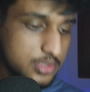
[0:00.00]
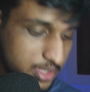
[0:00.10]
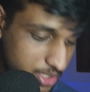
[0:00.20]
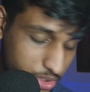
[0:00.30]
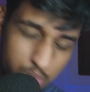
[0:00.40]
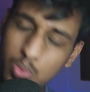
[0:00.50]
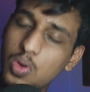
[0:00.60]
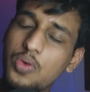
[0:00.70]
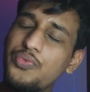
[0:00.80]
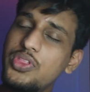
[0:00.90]
that you
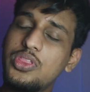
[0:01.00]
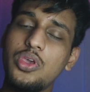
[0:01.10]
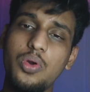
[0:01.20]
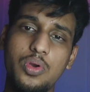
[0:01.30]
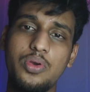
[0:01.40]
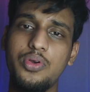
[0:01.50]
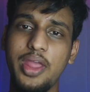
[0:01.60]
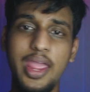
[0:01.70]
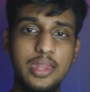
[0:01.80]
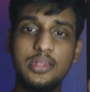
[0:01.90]
with your
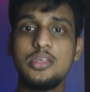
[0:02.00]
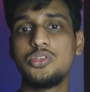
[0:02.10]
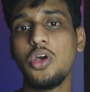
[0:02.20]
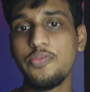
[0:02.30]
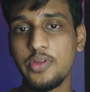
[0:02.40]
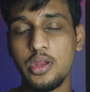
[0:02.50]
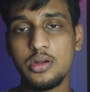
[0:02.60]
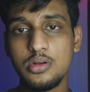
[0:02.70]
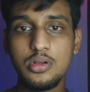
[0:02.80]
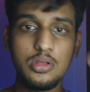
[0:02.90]
editing software,
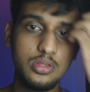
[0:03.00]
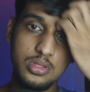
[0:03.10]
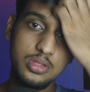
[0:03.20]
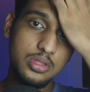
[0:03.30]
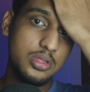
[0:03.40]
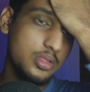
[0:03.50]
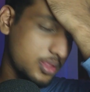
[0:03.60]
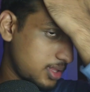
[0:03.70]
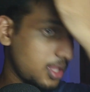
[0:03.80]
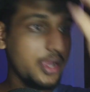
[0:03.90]

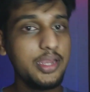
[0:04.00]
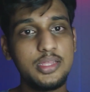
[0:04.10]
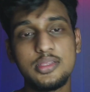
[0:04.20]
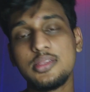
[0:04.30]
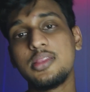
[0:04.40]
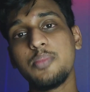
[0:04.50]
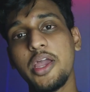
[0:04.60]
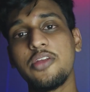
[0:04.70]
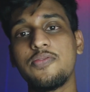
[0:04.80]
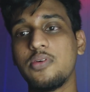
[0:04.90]
the lighting, the
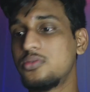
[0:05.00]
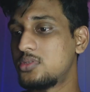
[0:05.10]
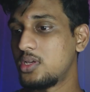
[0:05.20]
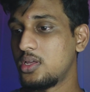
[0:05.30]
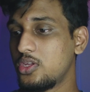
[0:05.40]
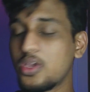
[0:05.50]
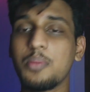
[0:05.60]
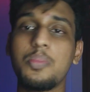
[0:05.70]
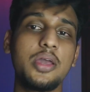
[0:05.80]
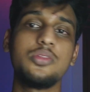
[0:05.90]
microphones, you
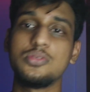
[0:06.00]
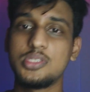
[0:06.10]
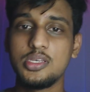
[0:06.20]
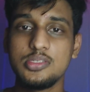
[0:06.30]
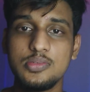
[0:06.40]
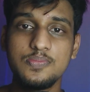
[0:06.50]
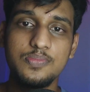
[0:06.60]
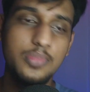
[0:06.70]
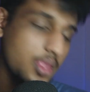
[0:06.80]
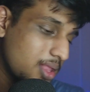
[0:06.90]
can buy those things
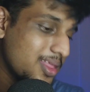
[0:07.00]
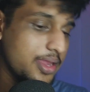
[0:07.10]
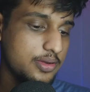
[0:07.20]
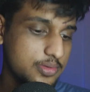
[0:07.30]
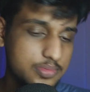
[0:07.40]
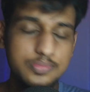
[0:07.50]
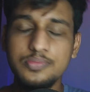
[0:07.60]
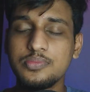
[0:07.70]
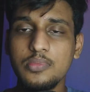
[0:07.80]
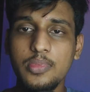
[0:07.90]
later.
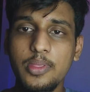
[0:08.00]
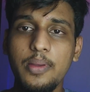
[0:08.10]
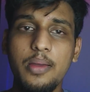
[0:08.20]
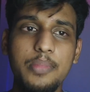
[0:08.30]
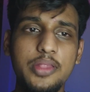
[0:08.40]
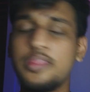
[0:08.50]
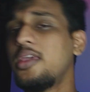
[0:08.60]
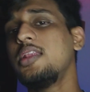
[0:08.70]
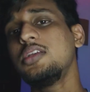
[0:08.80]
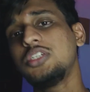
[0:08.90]
But
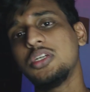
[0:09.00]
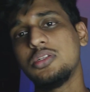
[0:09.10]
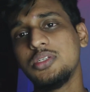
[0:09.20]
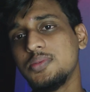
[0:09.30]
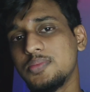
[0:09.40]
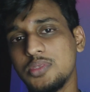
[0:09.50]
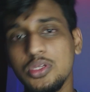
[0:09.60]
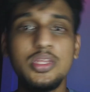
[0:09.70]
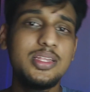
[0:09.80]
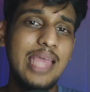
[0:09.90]
initially,
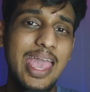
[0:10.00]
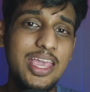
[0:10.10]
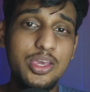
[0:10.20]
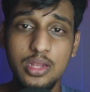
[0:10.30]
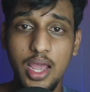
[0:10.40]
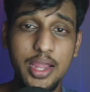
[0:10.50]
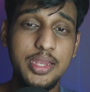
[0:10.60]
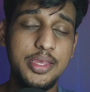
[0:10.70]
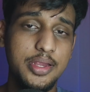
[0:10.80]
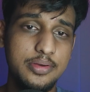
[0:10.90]
you need a good
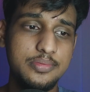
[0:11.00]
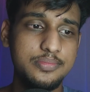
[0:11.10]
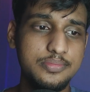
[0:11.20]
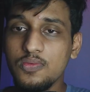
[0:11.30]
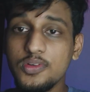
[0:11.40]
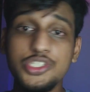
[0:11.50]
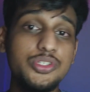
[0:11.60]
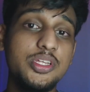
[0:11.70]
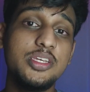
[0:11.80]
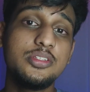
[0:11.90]
idea. But
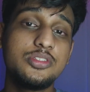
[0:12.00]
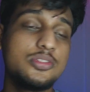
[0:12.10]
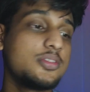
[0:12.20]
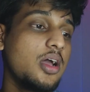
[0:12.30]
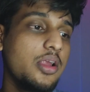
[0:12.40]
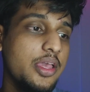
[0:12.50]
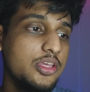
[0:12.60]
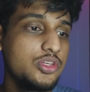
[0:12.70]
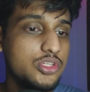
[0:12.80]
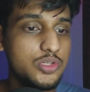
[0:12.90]
you need to start a
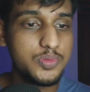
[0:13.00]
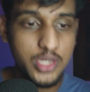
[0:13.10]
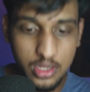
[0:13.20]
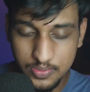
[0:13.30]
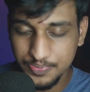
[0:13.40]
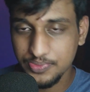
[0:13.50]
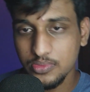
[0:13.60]
YouTube channel.